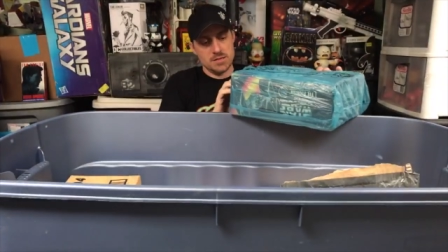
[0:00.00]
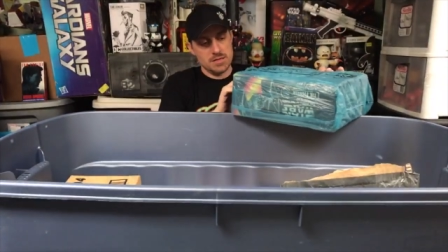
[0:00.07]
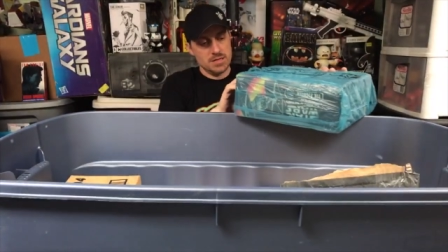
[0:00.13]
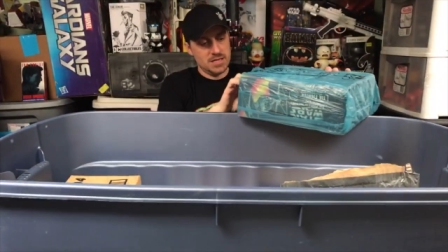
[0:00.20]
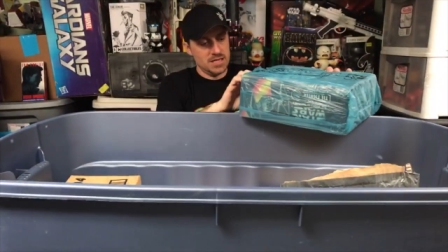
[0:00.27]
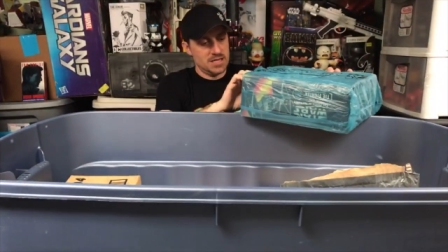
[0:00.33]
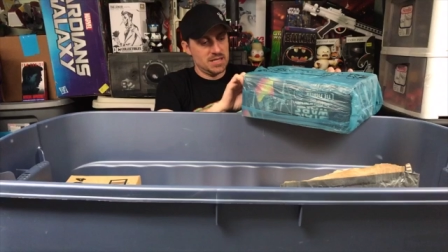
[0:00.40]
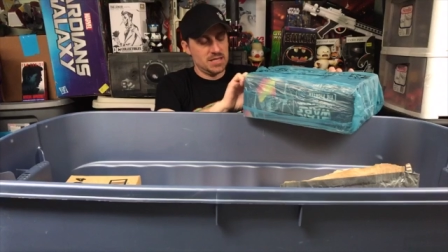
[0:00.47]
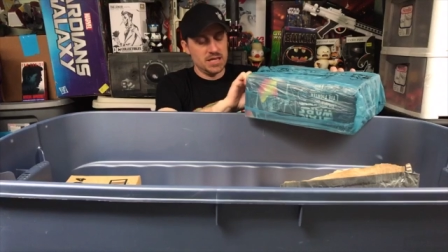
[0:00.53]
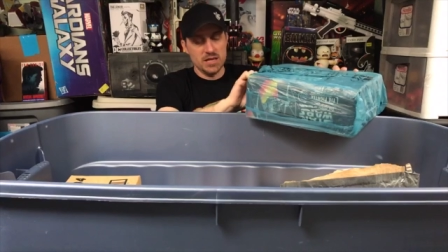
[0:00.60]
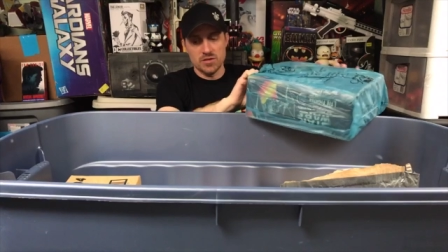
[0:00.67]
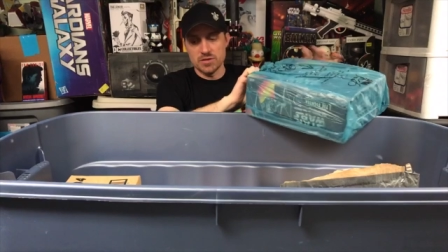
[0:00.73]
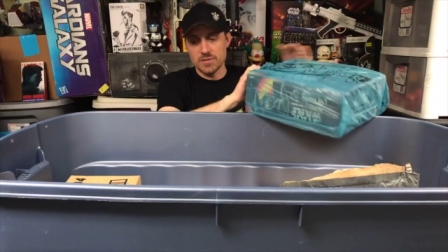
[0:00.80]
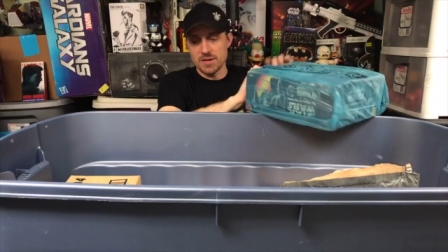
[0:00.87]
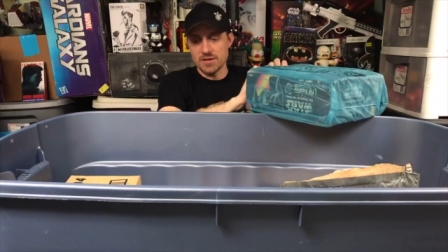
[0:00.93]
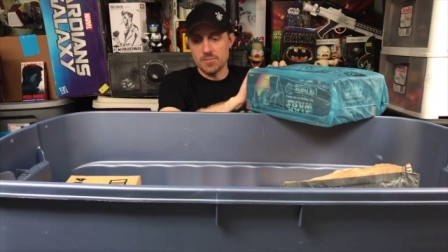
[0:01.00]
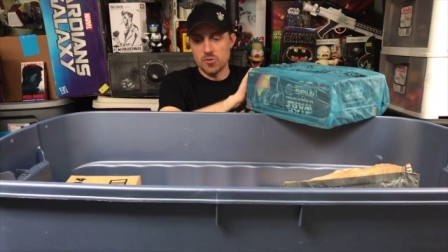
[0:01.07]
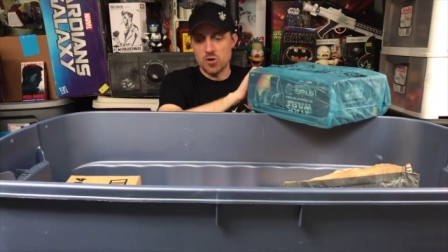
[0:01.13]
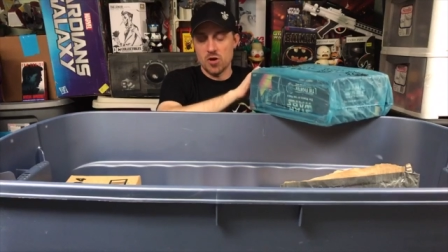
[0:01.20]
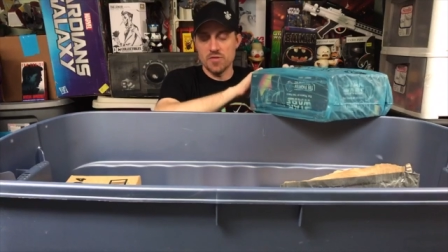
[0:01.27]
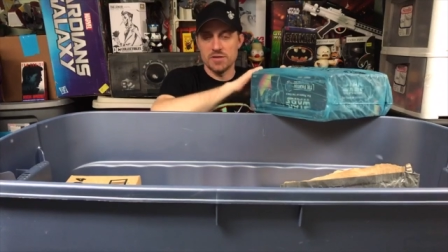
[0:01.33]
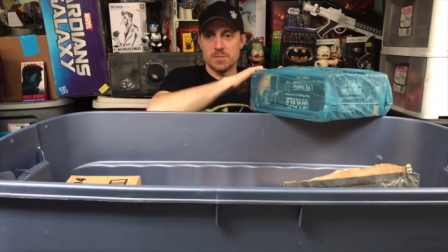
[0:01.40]
This is sealed. I'm going to have to put
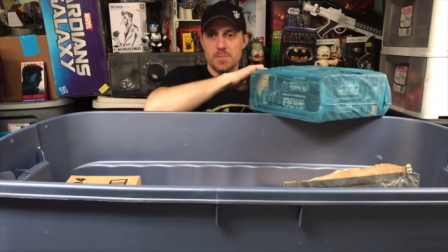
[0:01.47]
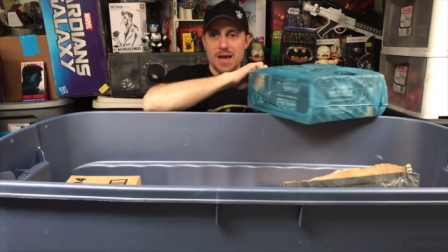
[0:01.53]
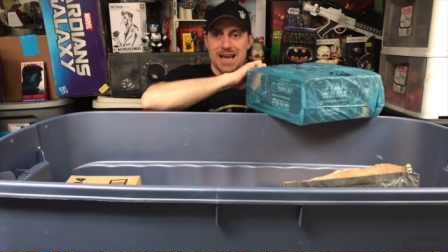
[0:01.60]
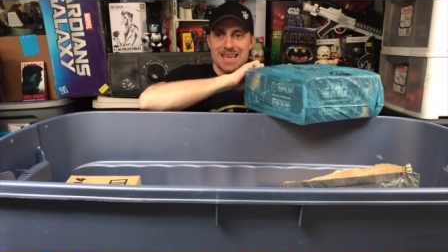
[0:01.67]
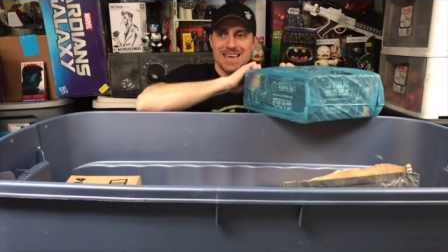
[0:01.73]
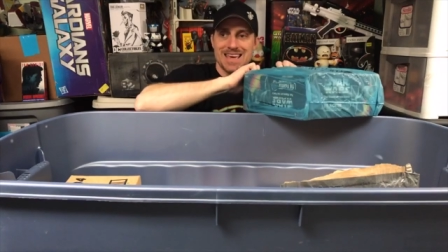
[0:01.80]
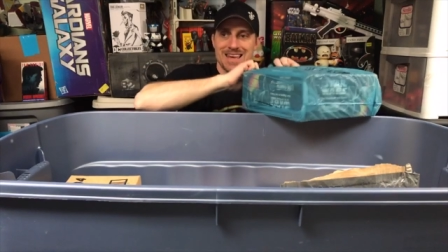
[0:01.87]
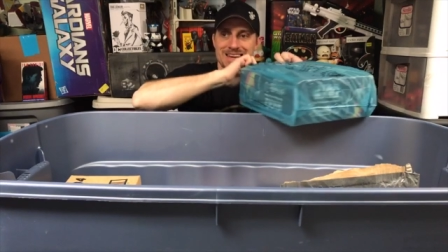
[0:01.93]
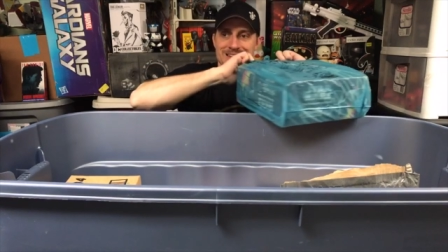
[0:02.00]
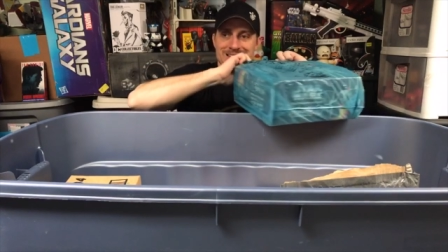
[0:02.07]
all this back in.